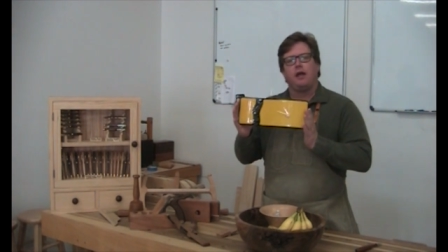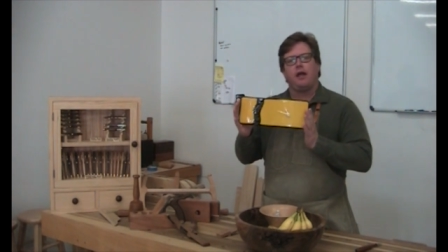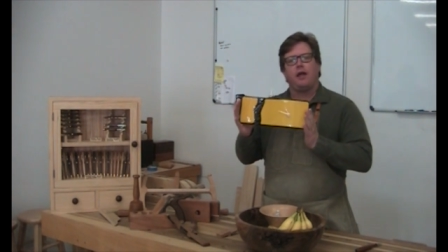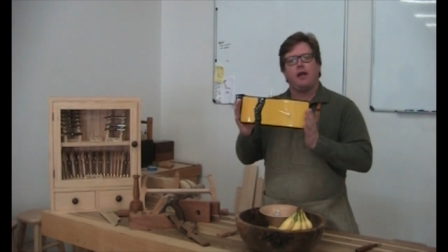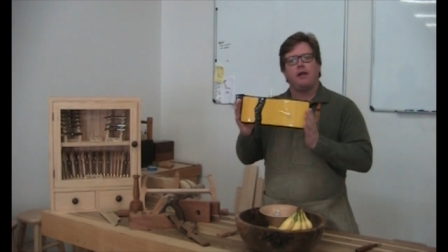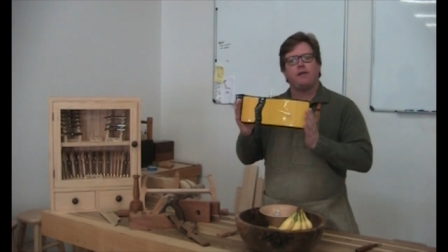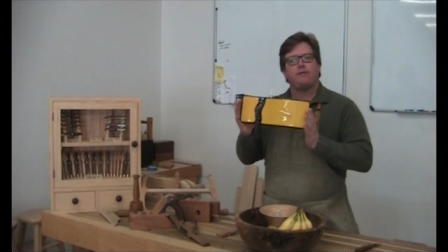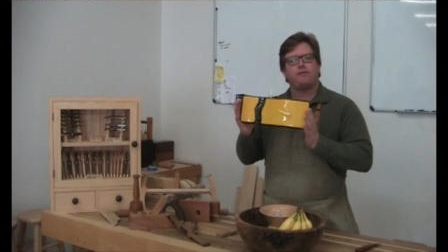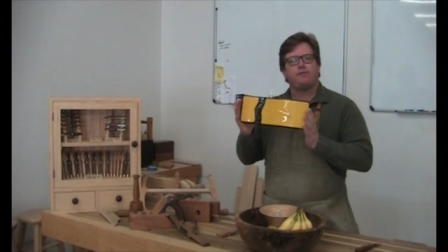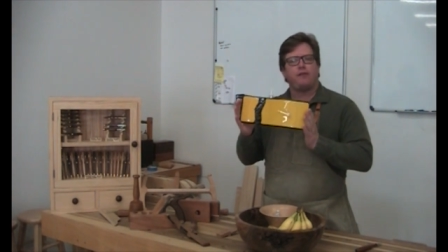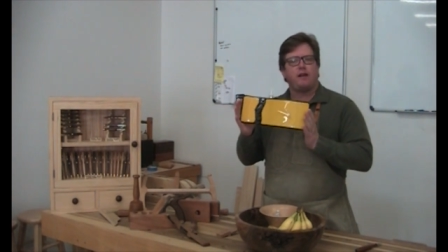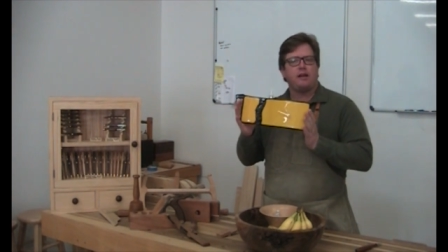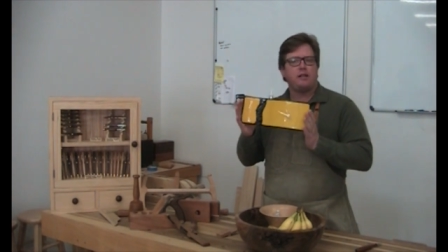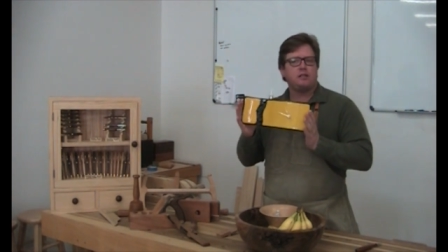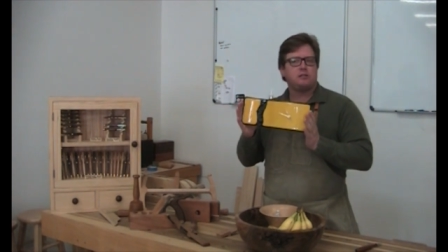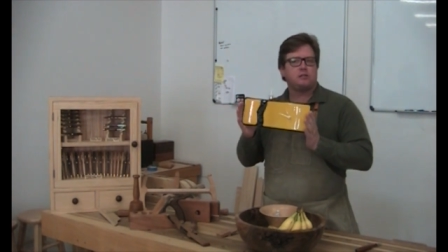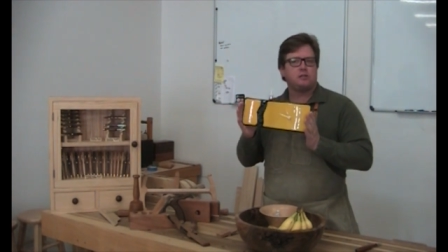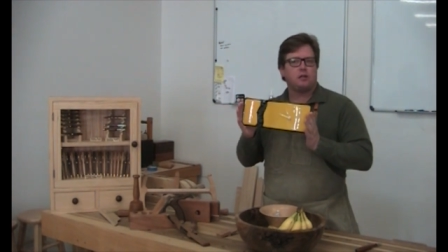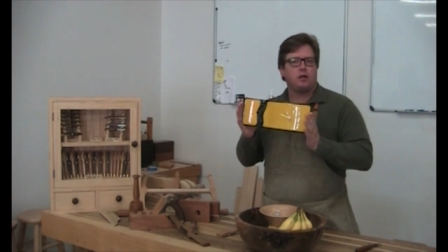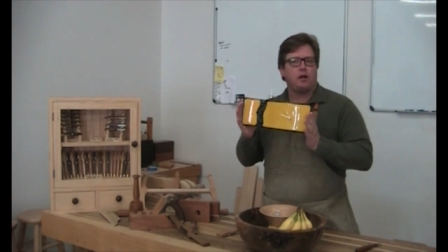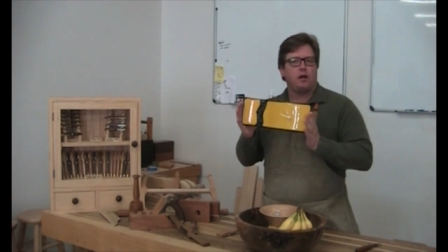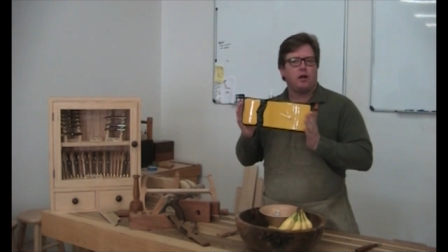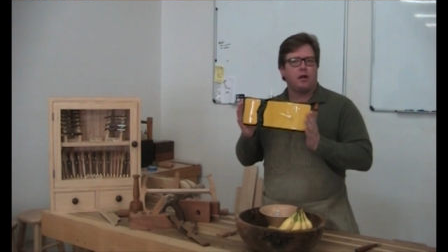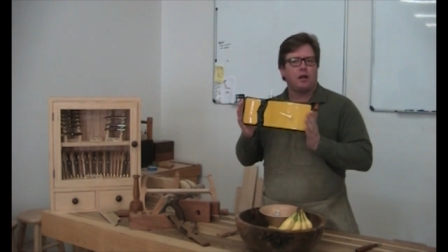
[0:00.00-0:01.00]
and
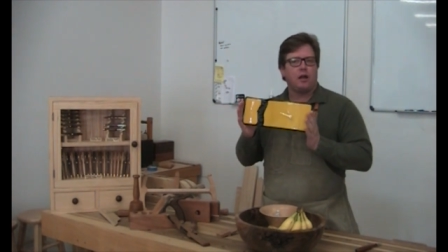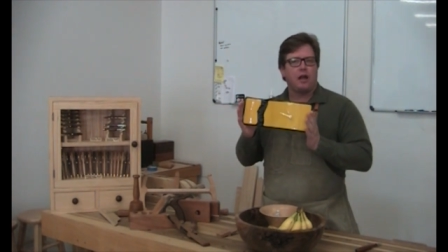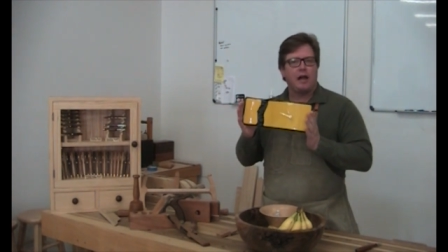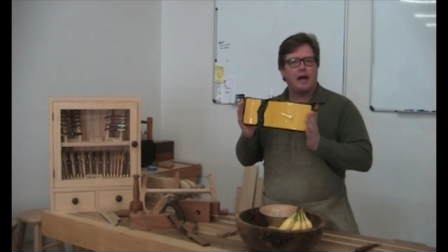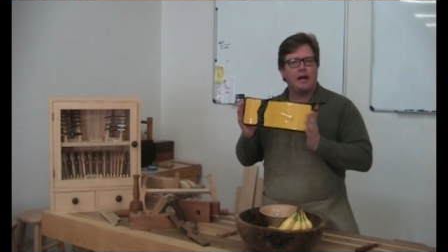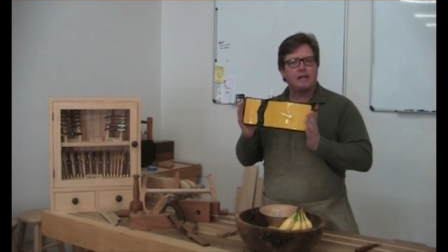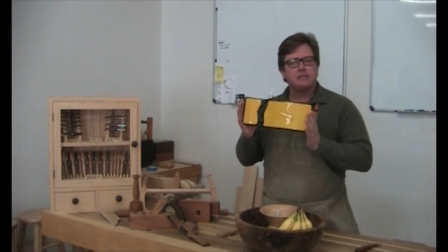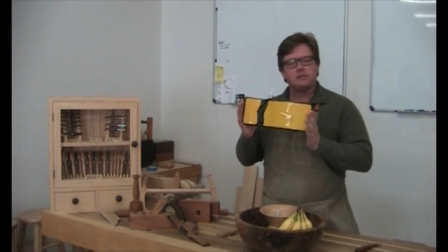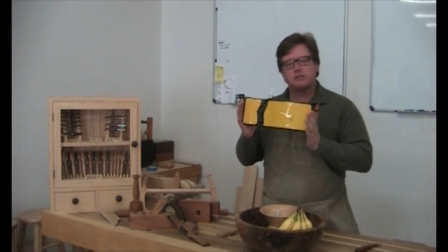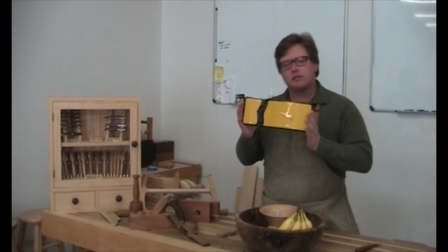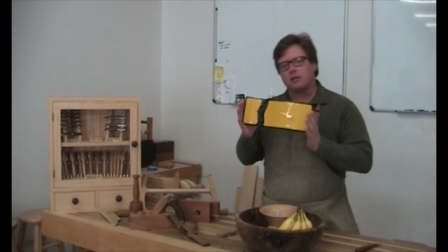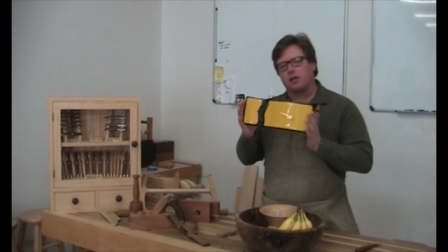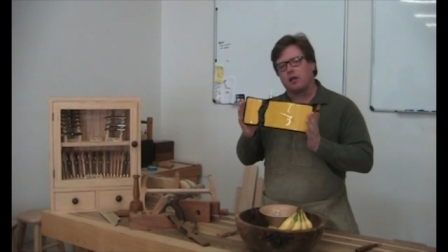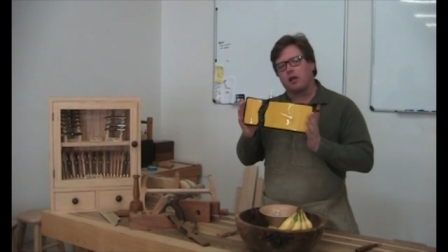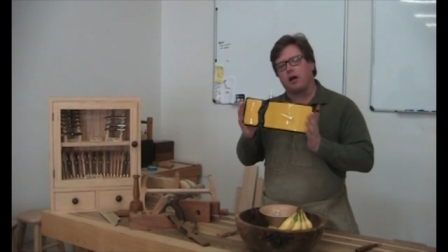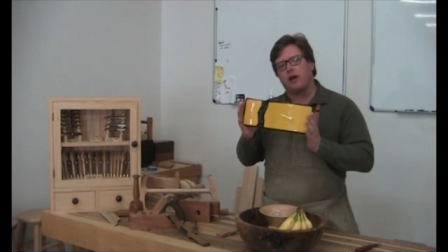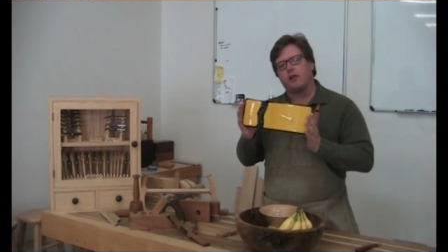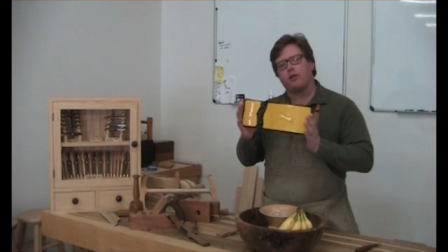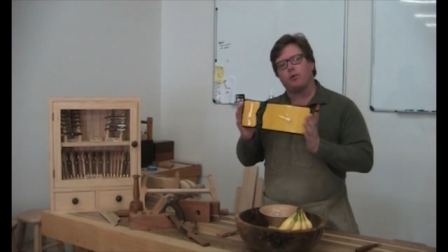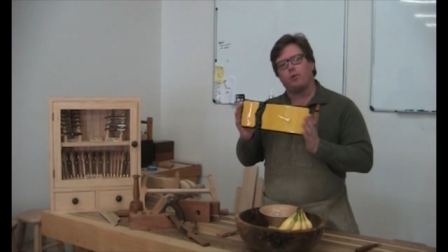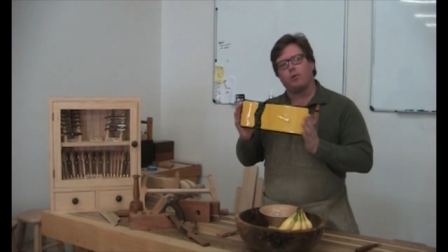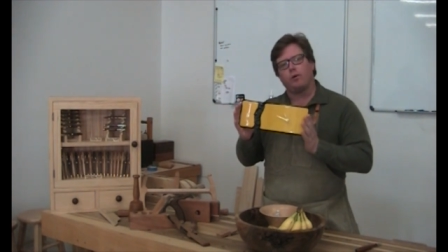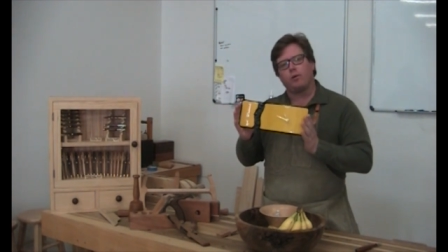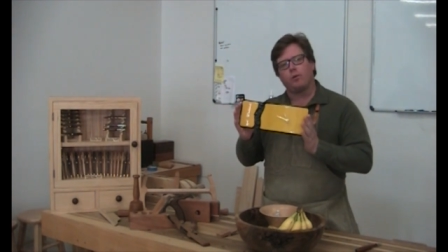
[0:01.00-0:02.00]
face uh, glass and a
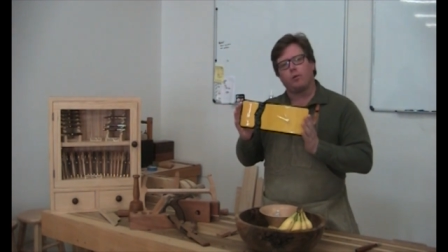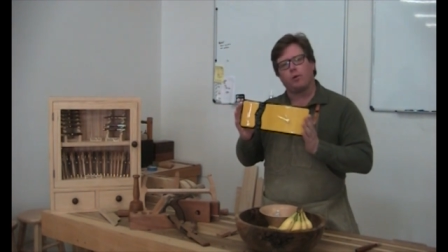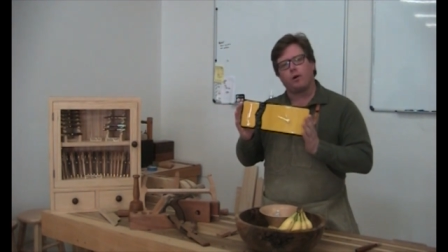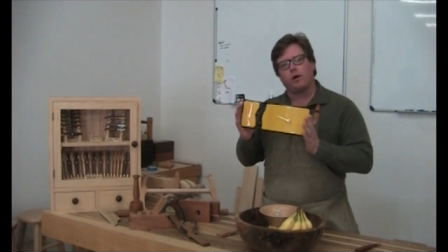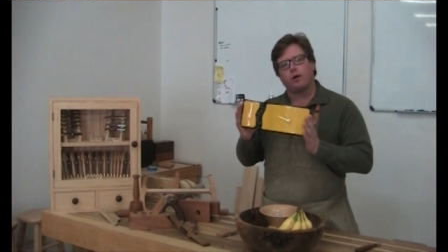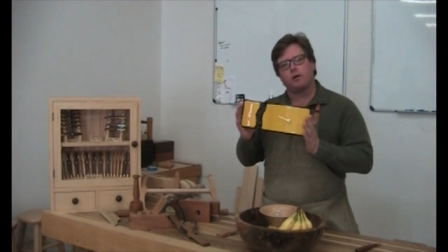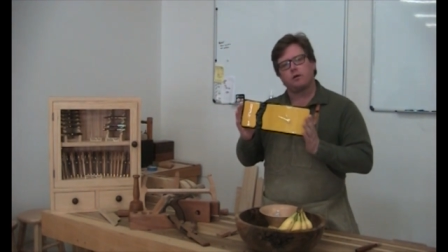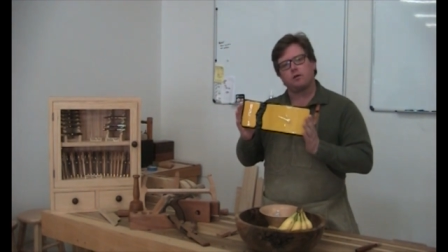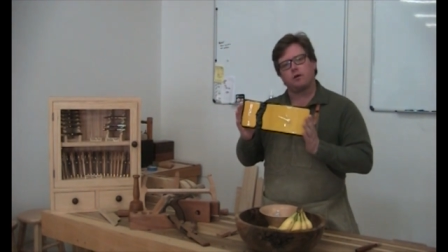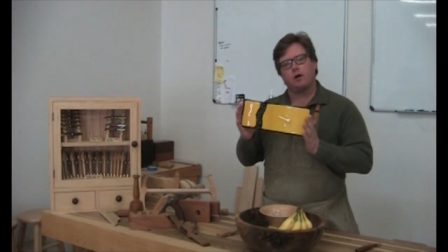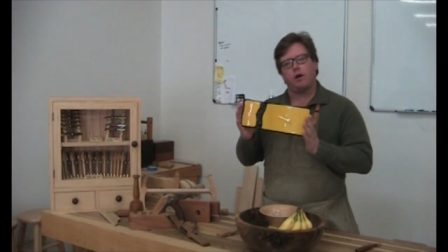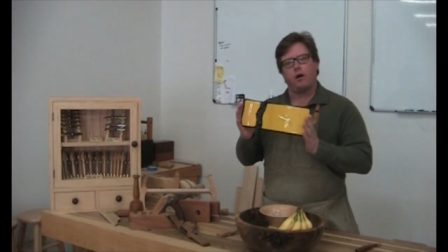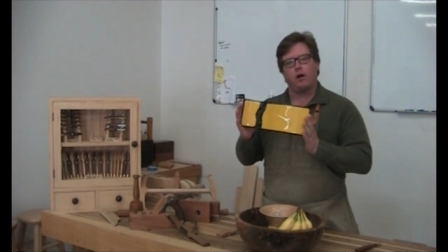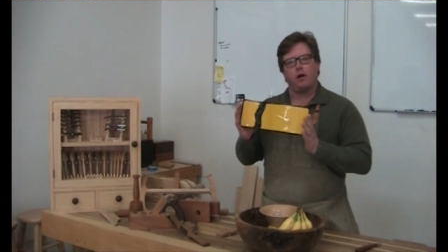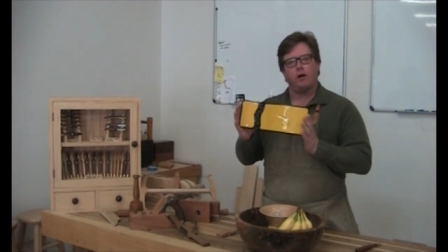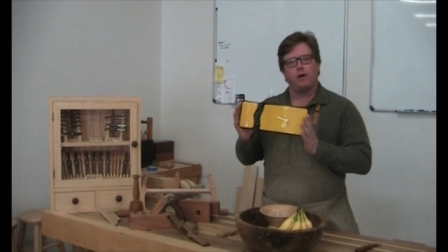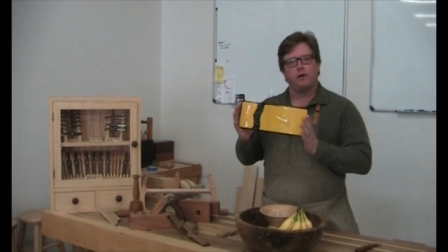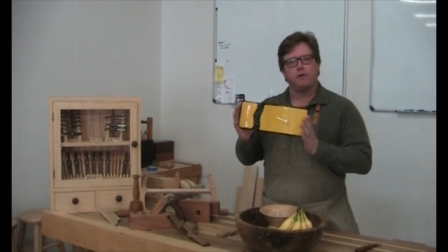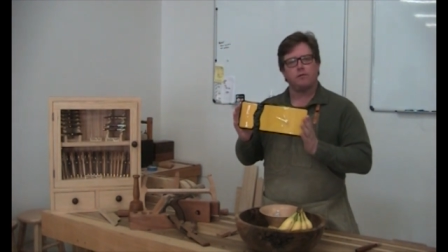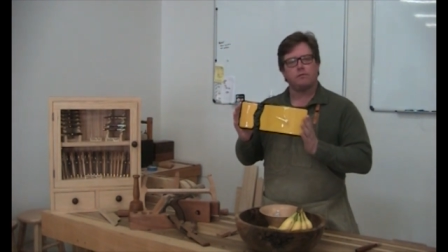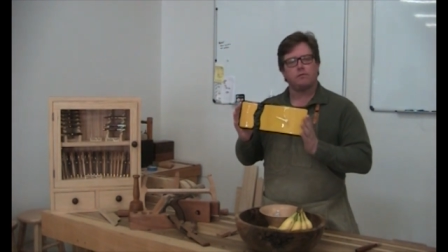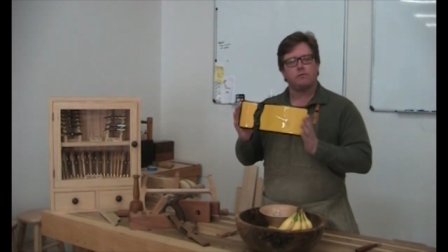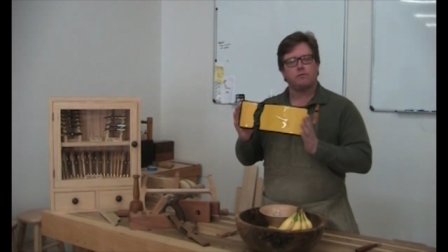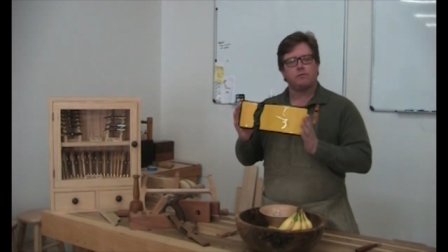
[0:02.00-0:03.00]
lot of the woodwork uh,